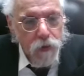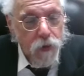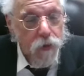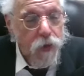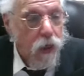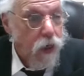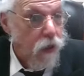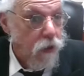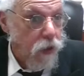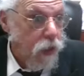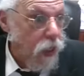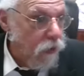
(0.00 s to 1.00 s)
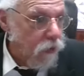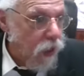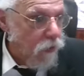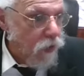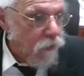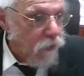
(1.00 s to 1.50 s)
So there, he can't
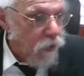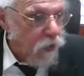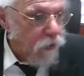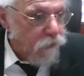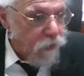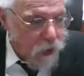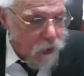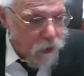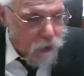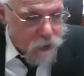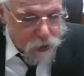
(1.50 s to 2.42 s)
carry them both in the front.